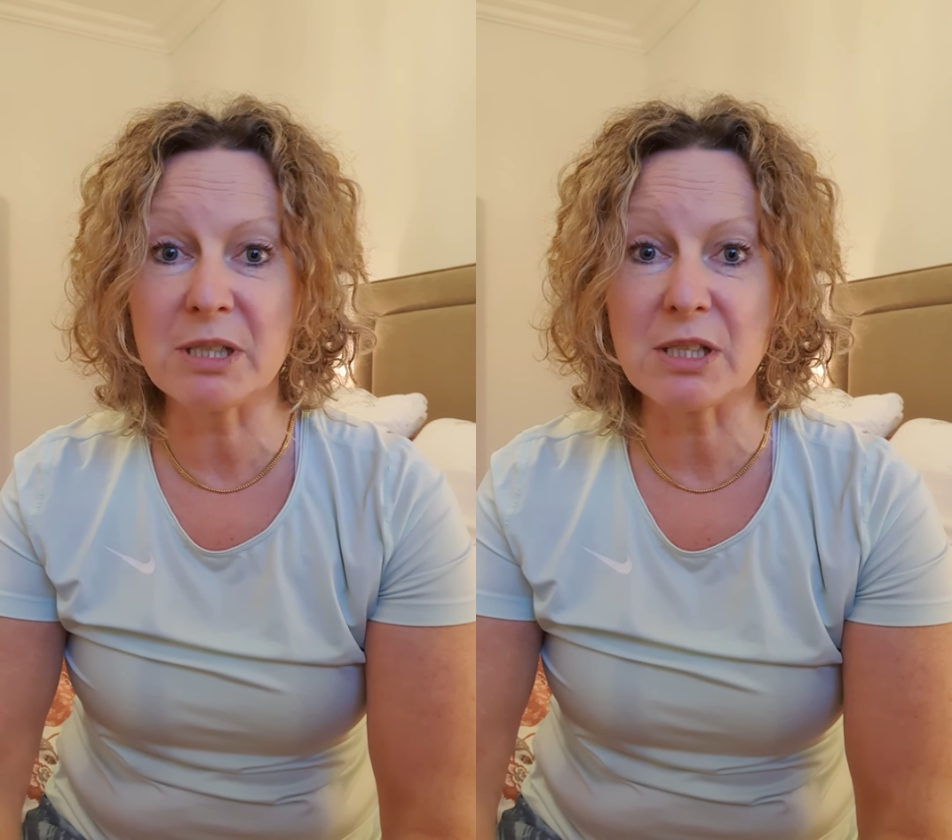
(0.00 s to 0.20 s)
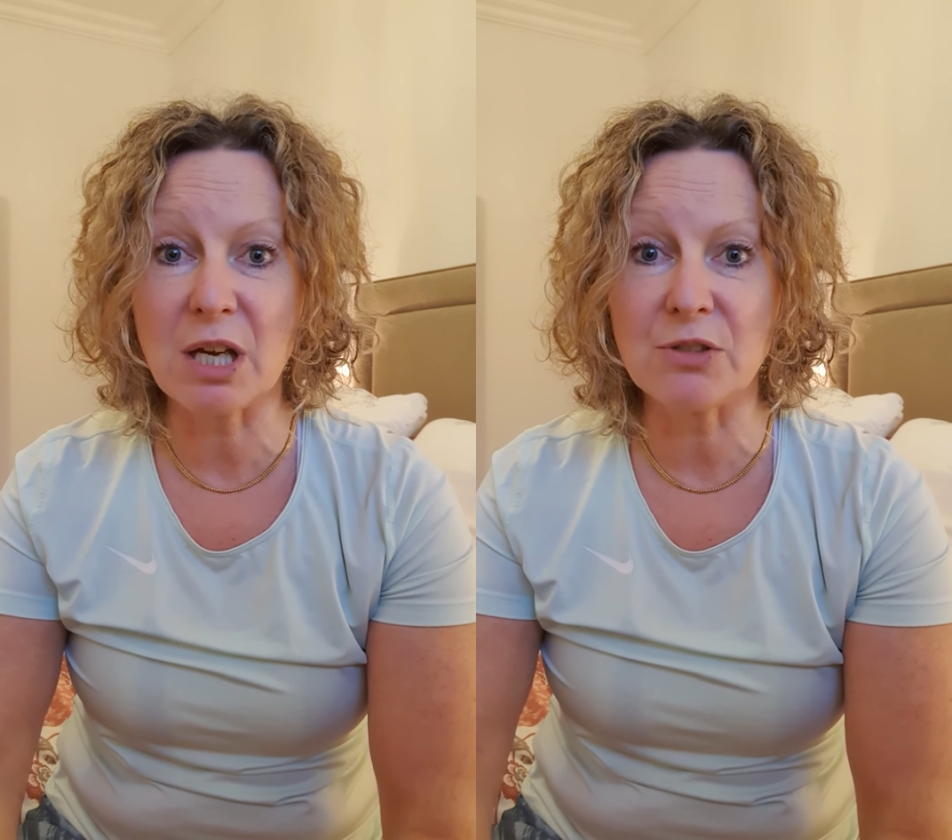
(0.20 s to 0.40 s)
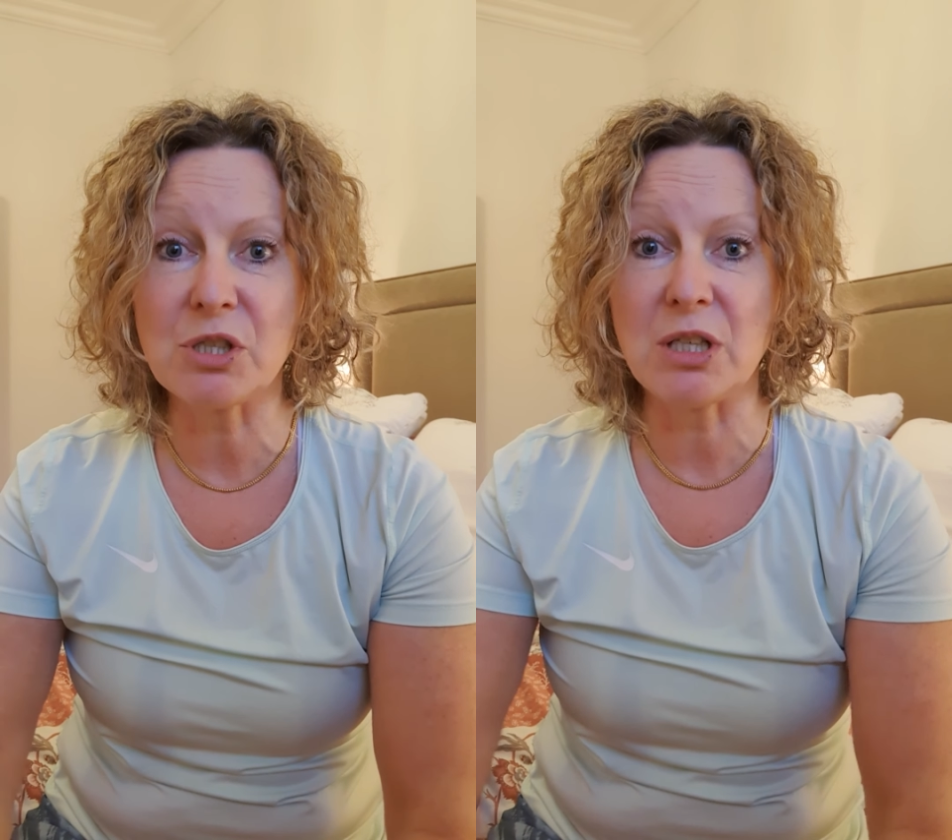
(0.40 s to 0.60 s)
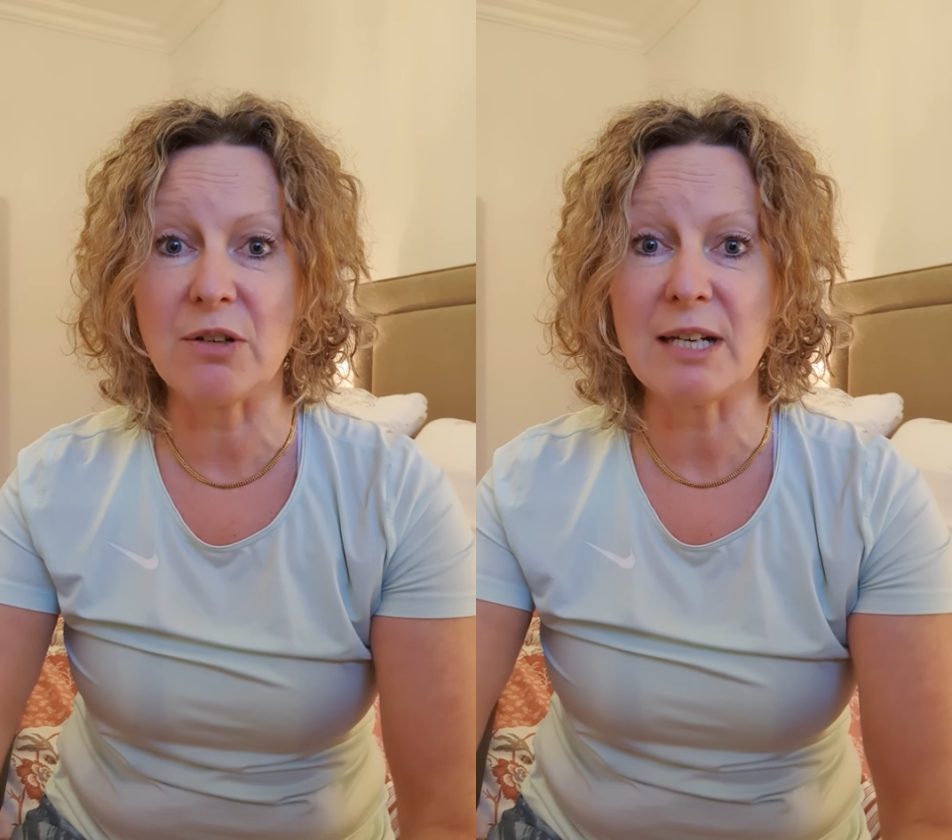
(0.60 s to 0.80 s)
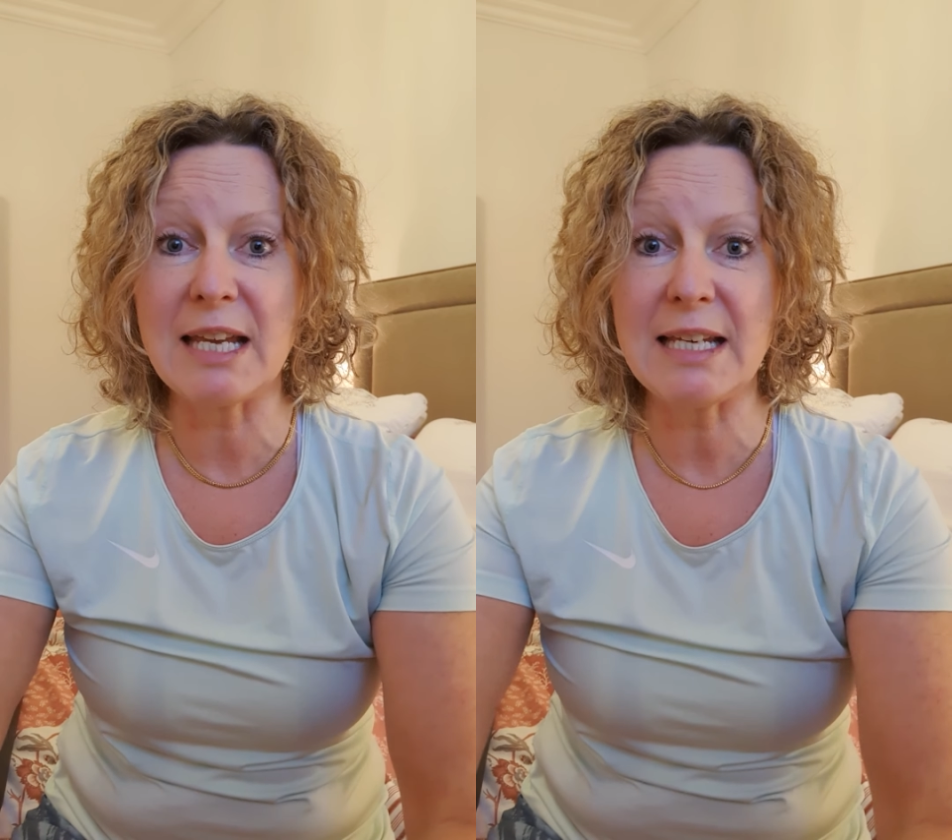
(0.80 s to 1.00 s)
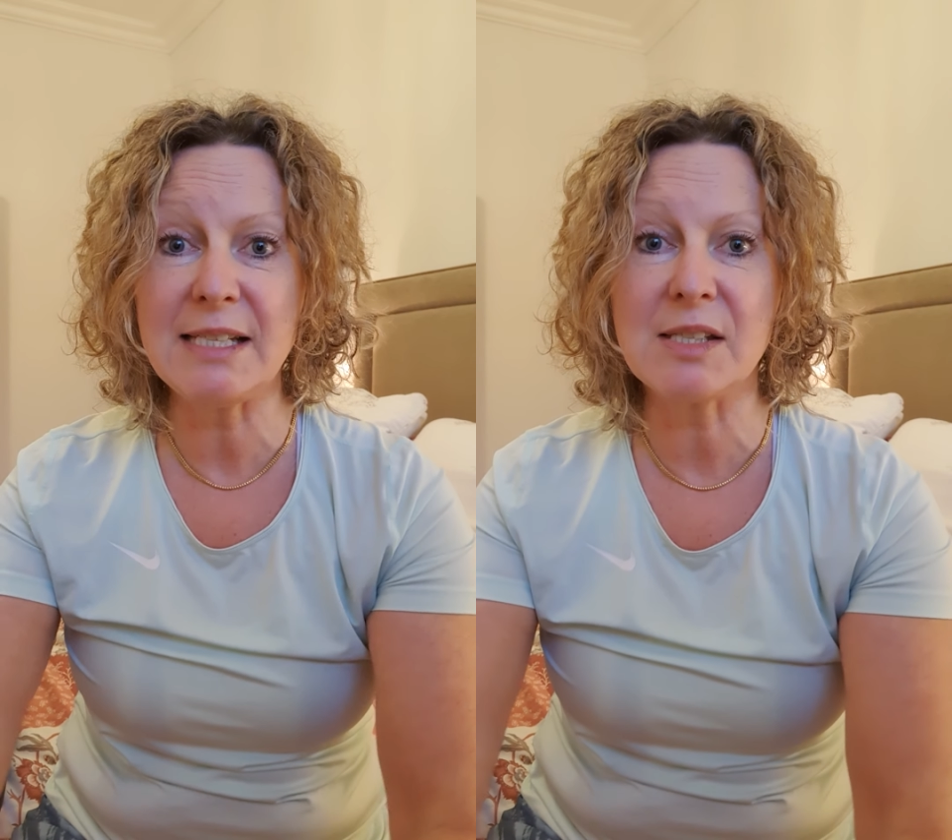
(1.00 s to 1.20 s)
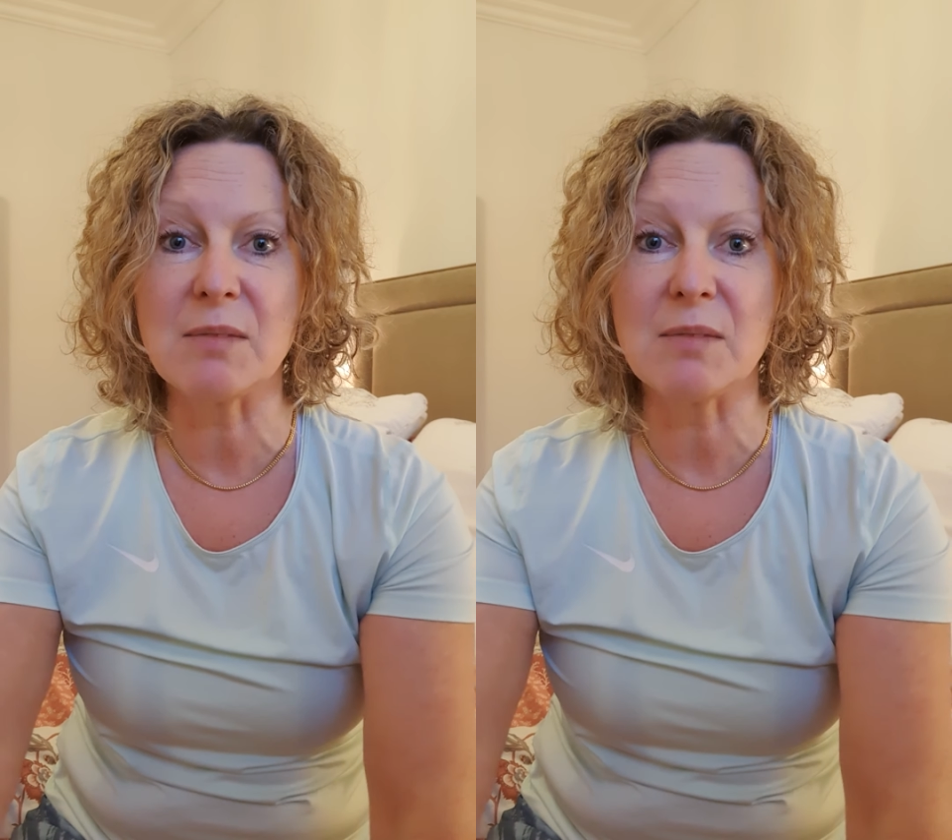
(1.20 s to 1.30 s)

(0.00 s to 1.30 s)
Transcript: down to your knees,